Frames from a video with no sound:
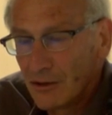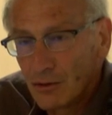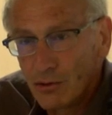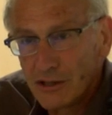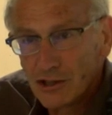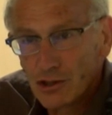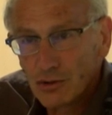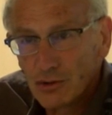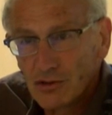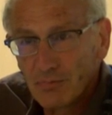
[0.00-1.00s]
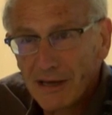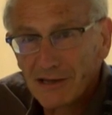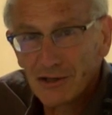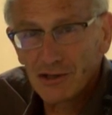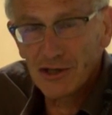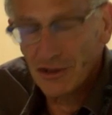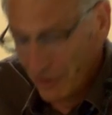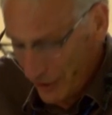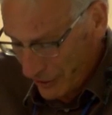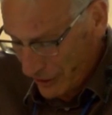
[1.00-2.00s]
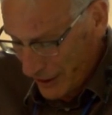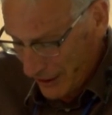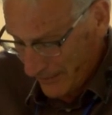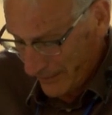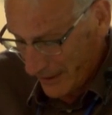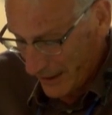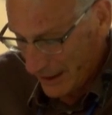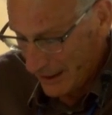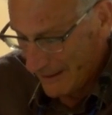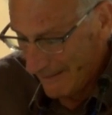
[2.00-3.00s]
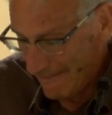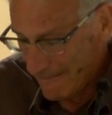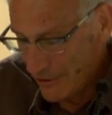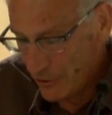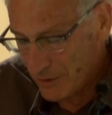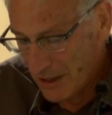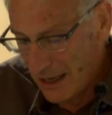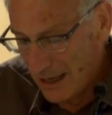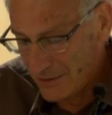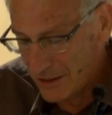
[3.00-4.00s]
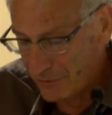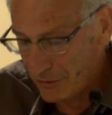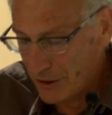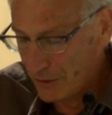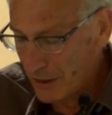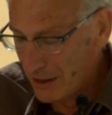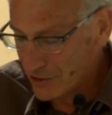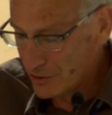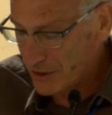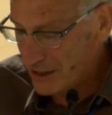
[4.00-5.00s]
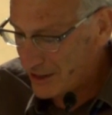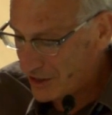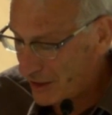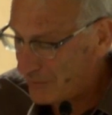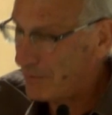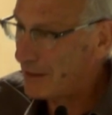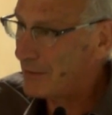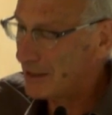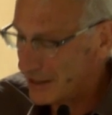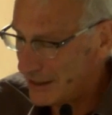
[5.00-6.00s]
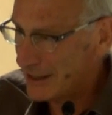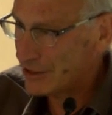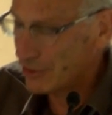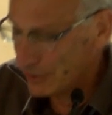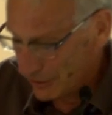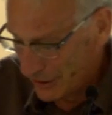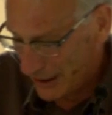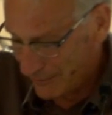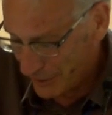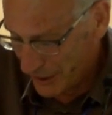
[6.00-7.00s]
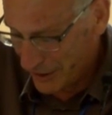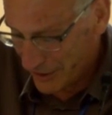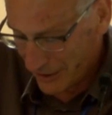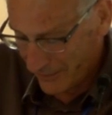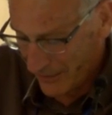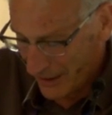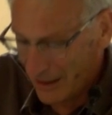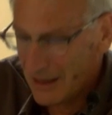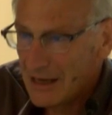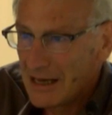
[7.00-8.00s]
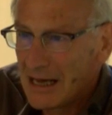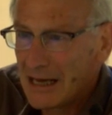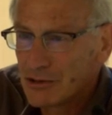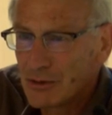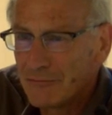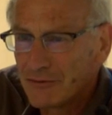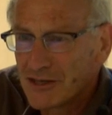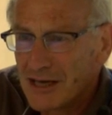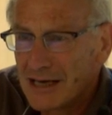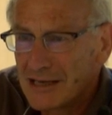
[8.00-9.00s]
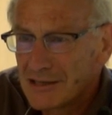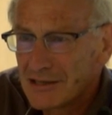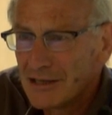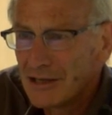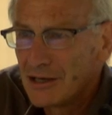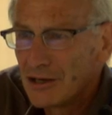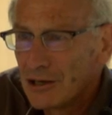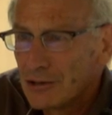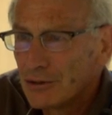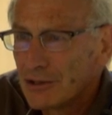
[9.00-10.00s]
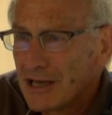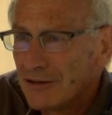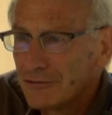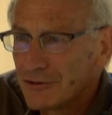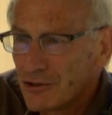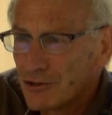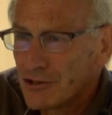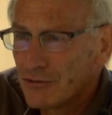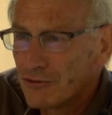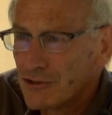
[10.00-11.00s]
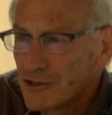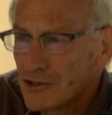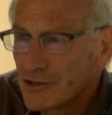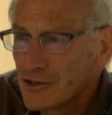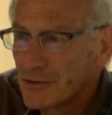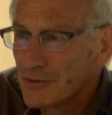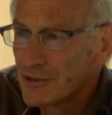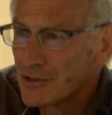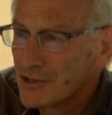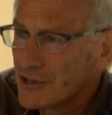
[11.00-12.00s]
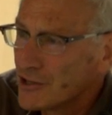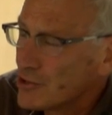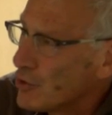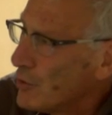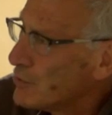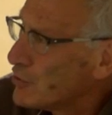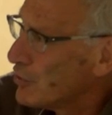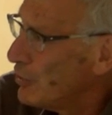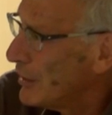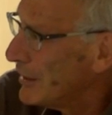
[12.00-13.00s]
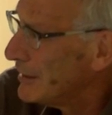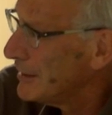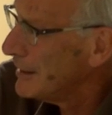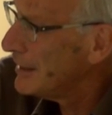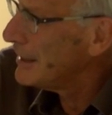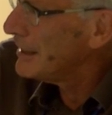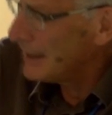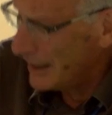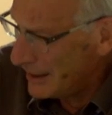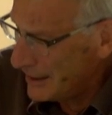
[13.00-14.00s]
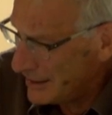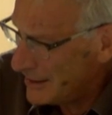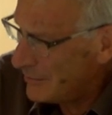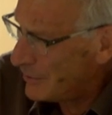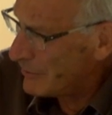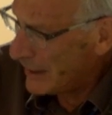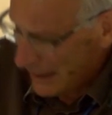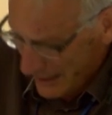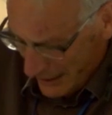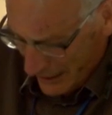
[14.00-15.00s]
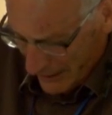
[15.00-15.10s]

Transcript: According to dependency theory, human lives everywhere were ultimately shaped by multinational companies, and to emphasize local cultural differences was just to obscure these deeper realities.